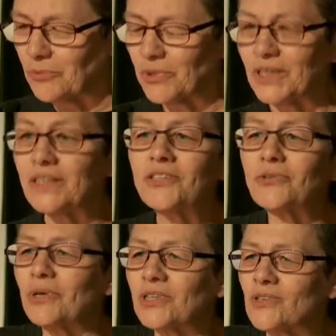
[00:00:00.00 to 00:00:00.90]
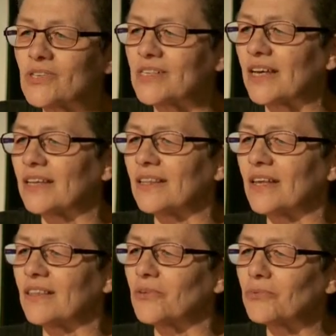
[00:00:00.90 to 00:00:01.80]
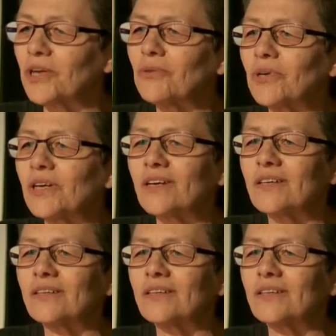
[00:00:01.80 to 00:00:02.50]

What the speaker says: we need to understand that the rhetoric